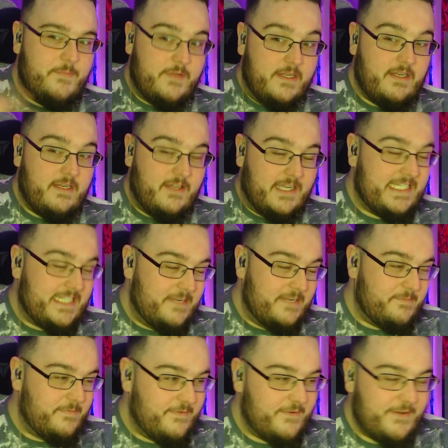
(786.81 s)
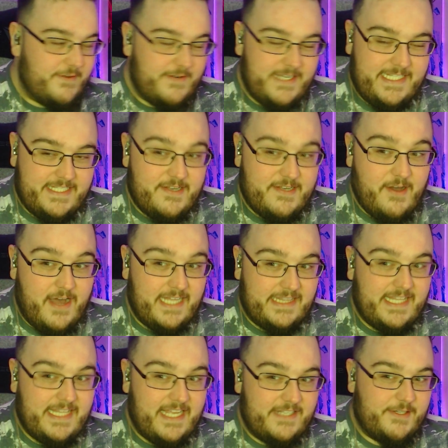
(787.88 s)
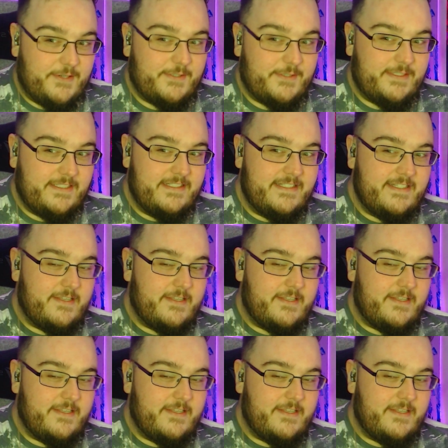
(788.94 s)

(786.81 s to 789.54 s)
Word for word: But like I said before, he's not had that childhood,